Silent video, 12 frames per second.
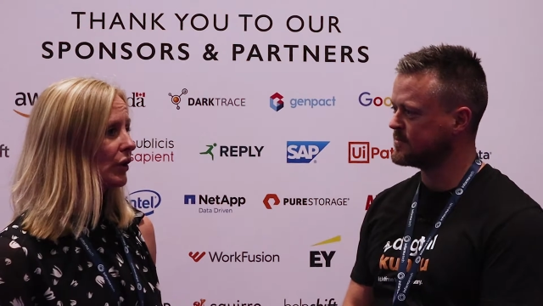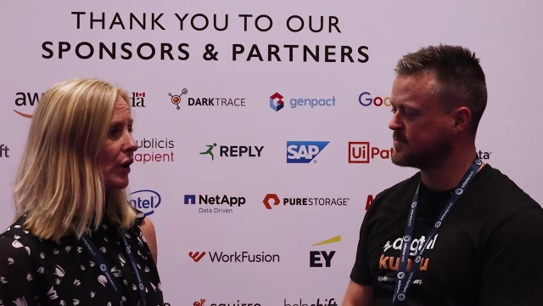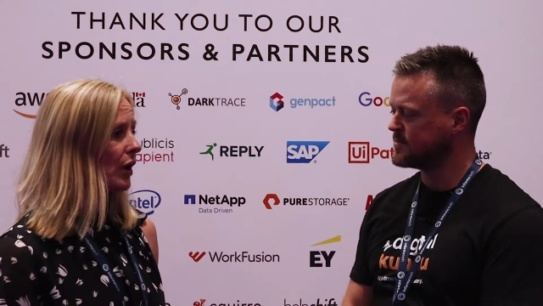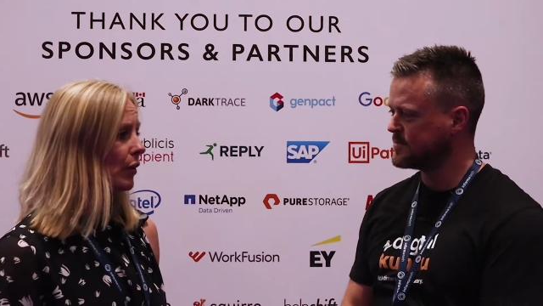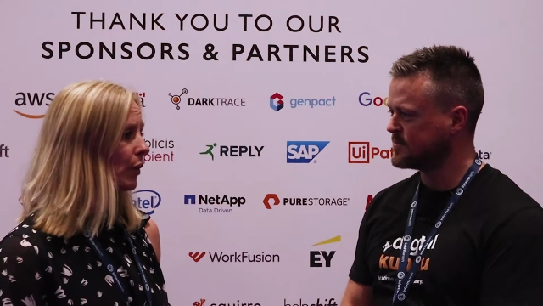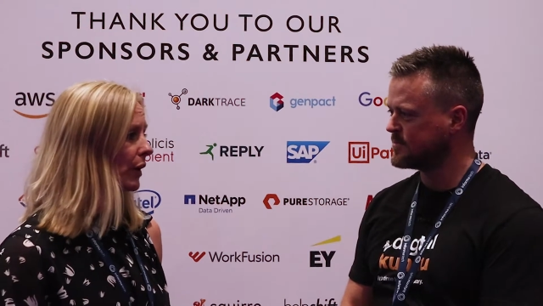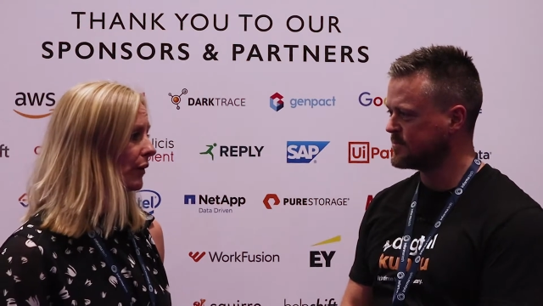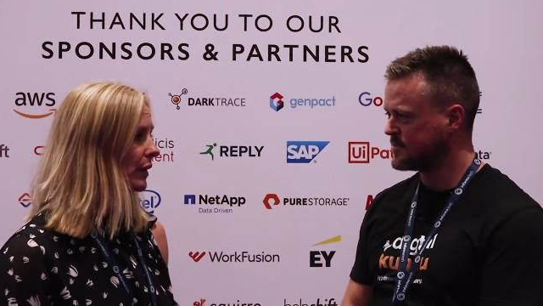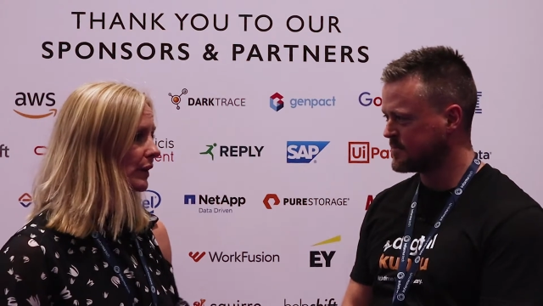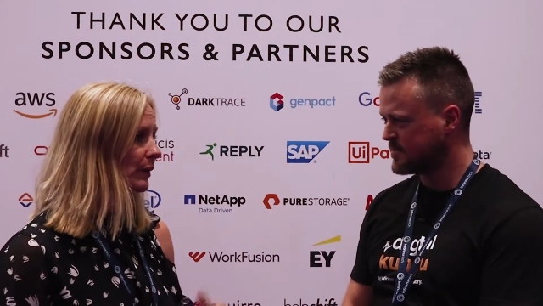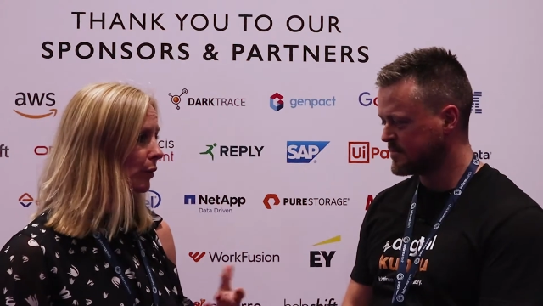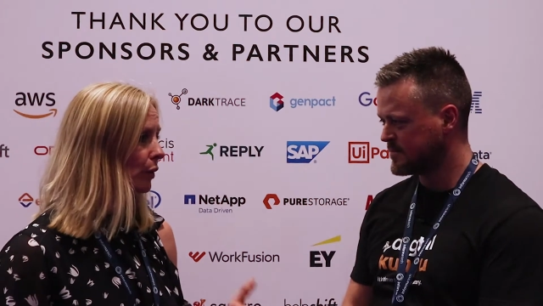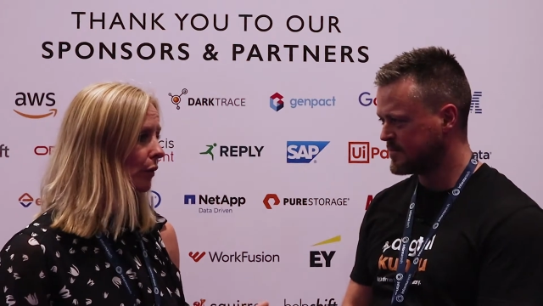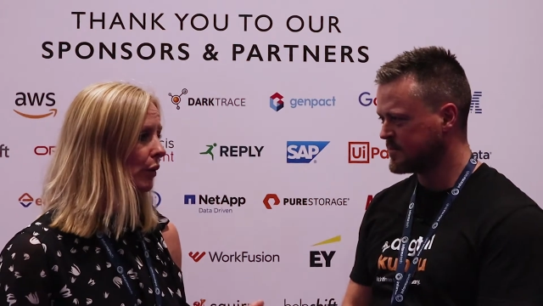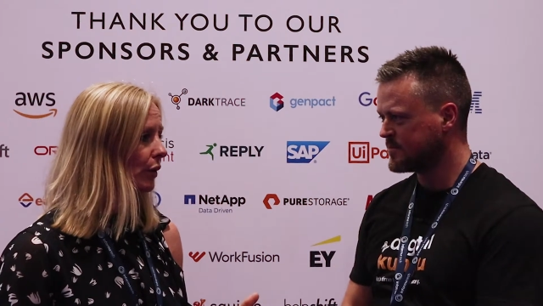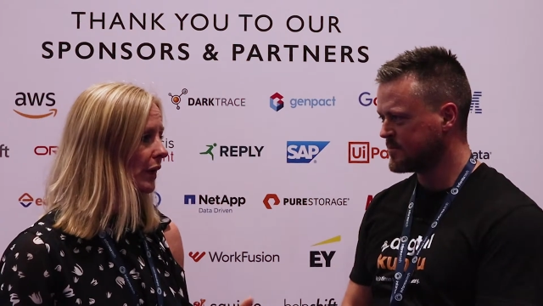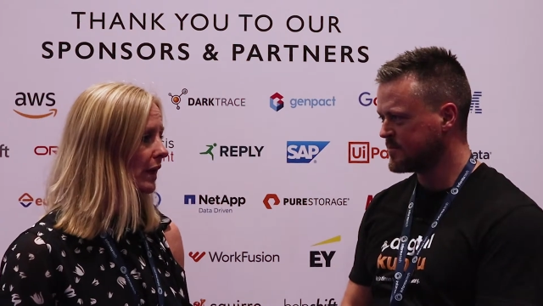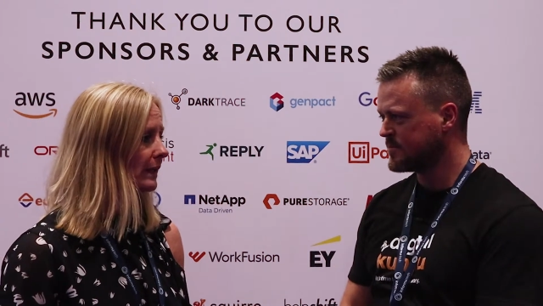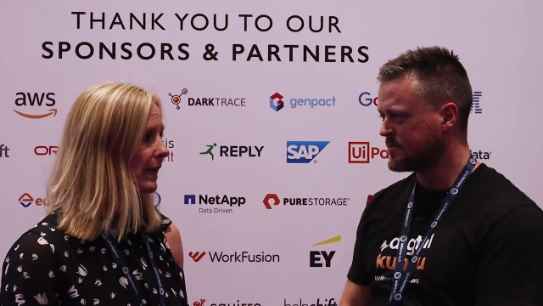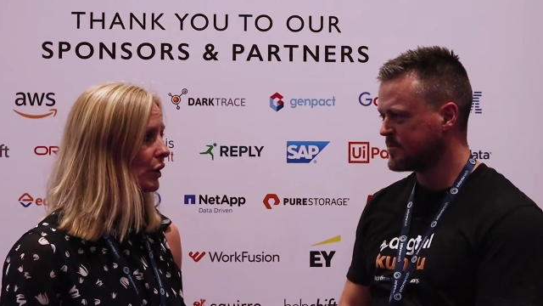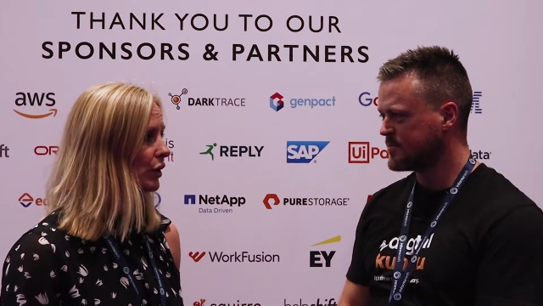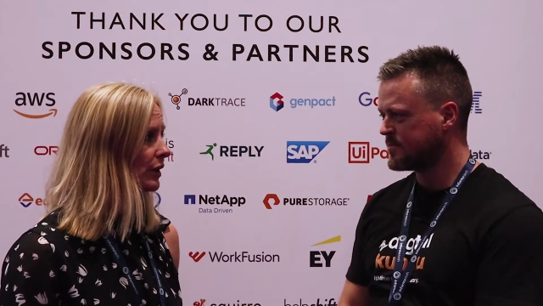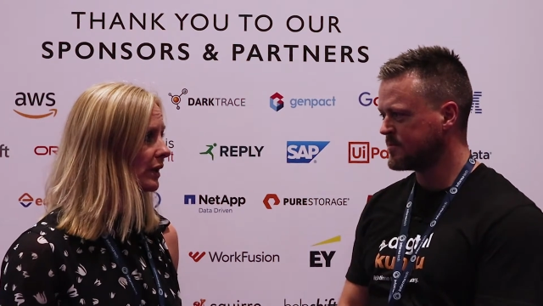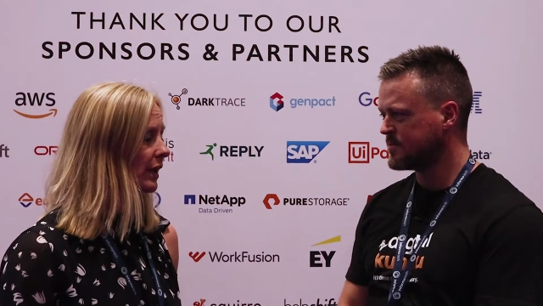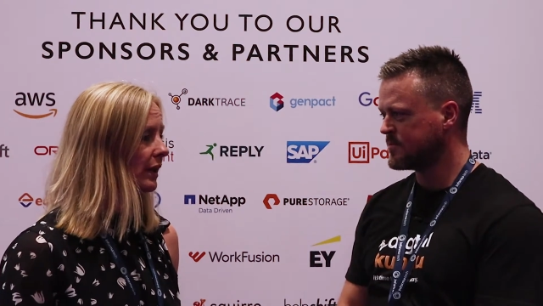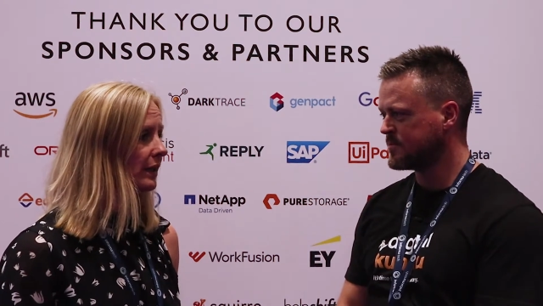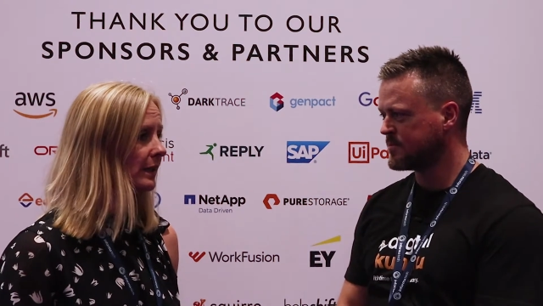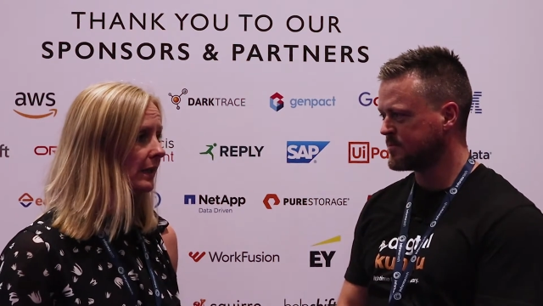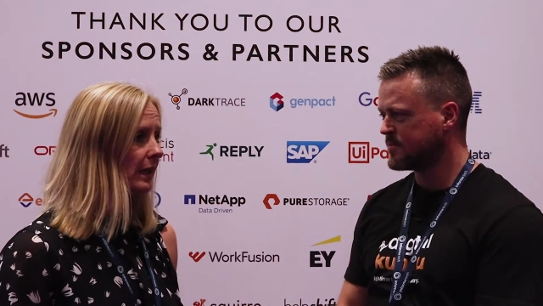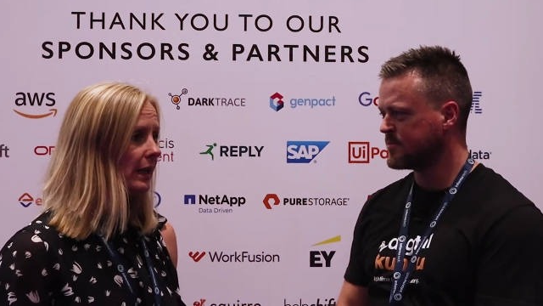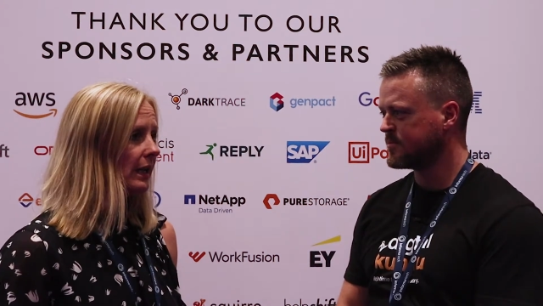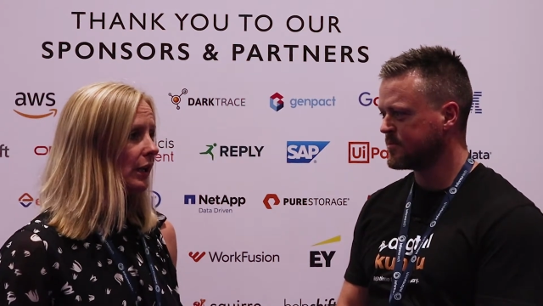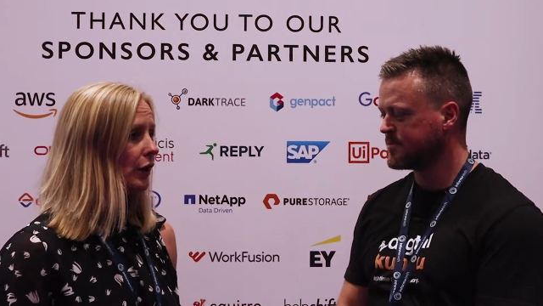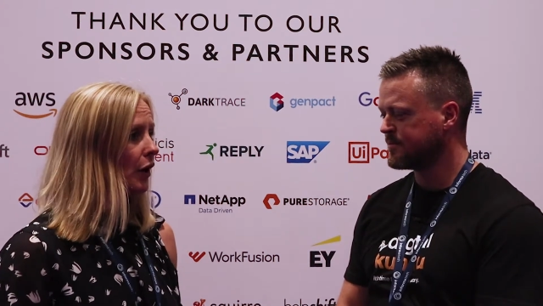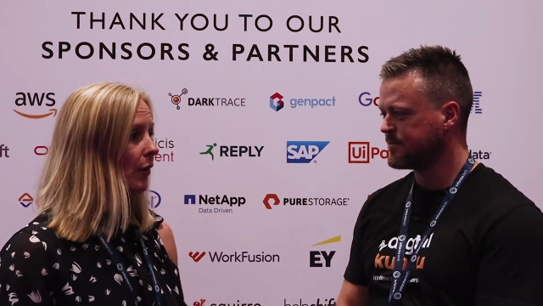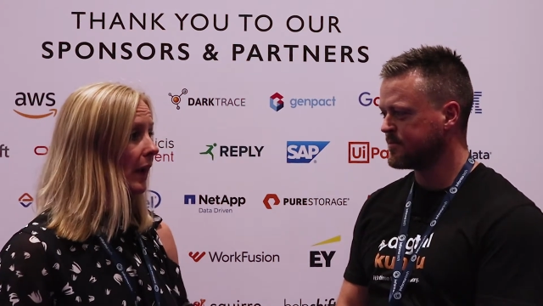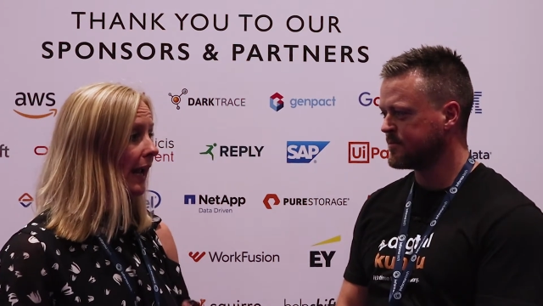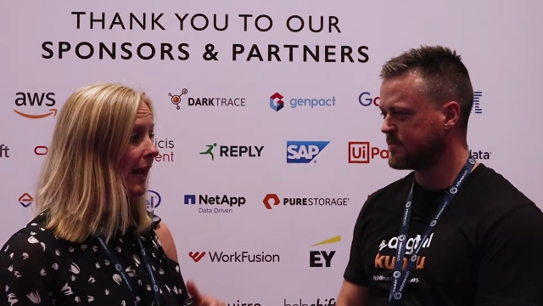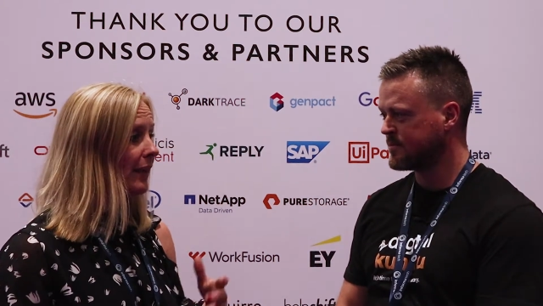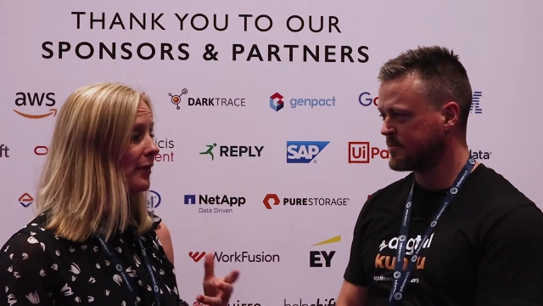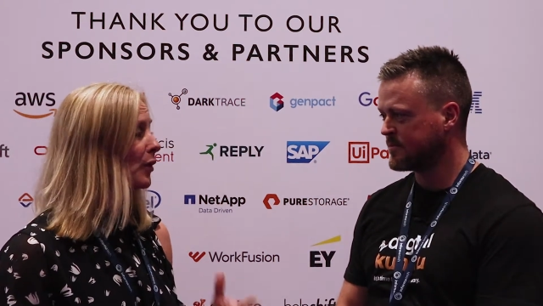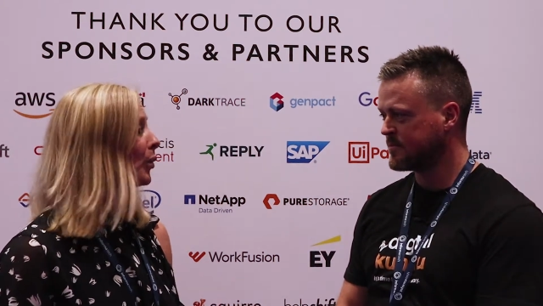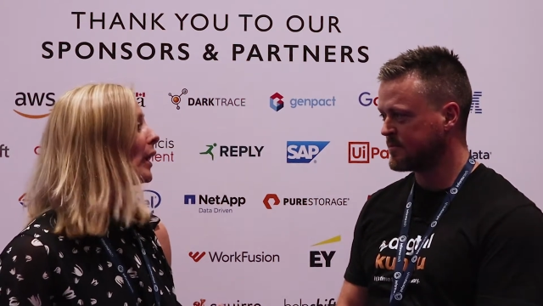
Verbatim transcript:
Speaker 1: you know, one of those smaller organisations that has you know, in the